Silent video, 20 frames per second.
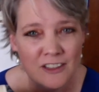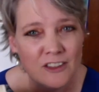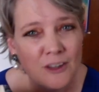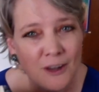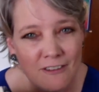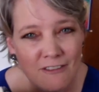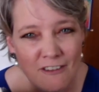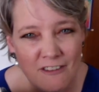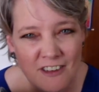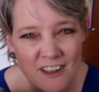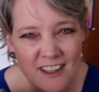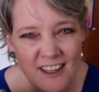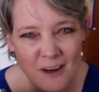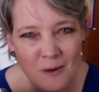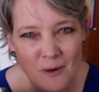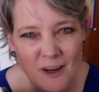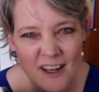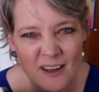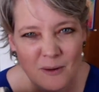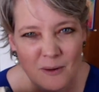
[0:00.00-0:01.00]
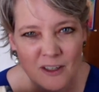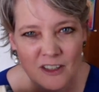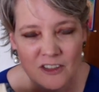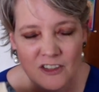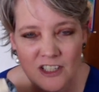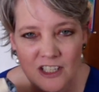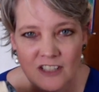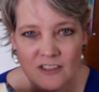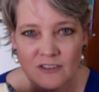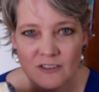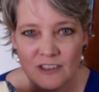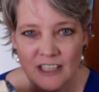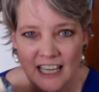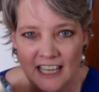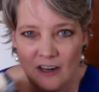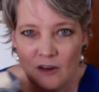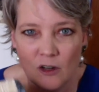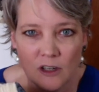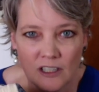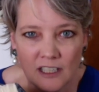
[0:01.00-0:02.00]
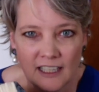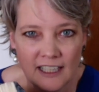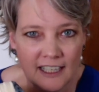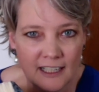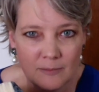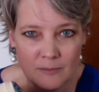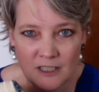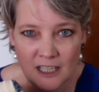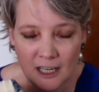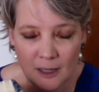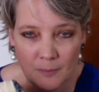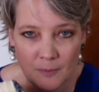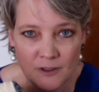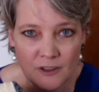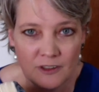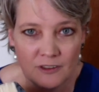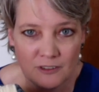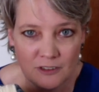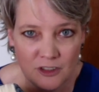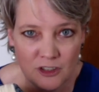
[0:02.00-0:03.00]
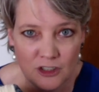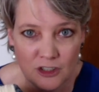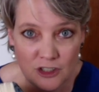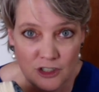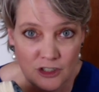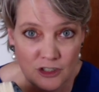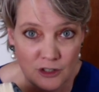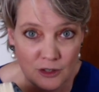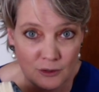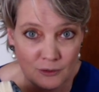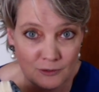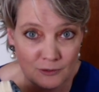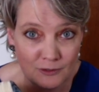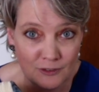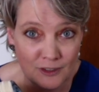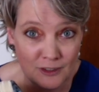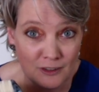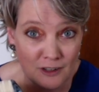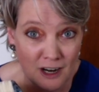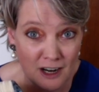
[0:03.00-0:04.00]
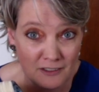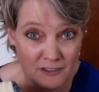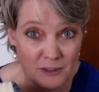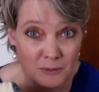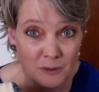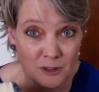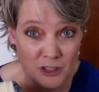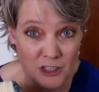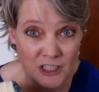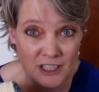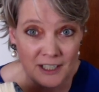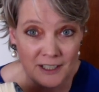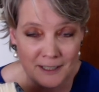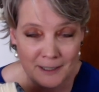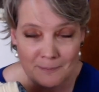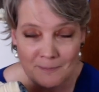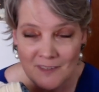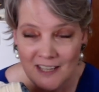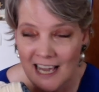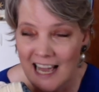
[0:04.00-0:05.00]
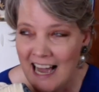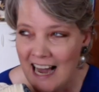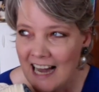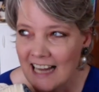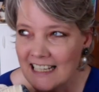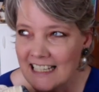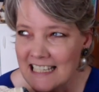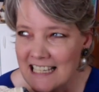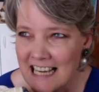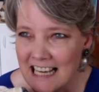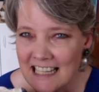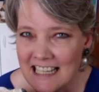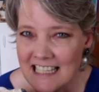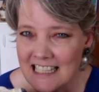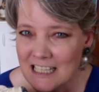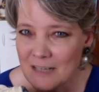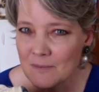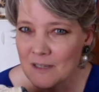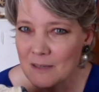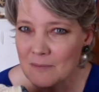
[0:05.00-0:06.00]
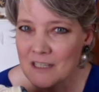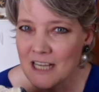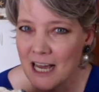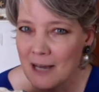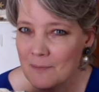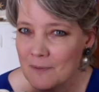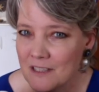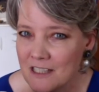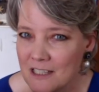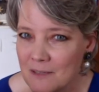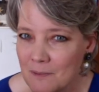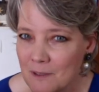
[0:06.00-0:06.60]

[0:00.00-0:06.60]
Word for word: Do you ever feel that way where you just get all clammed up and you just don't feel comfortable sharing? I can tell that sometimes happens to